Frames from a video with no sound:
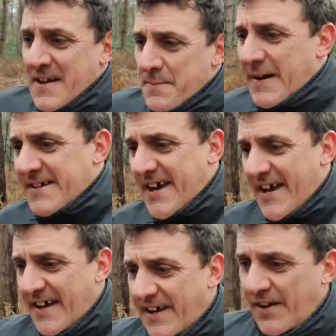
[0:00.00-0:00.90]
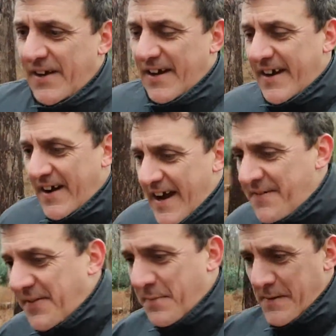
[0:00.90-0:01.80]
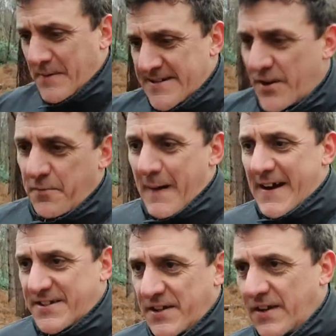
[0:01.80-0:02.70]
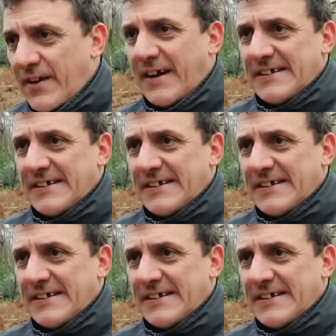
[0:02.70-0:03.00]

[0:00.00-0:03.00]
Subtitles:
But, you know, I have to bring myself back to,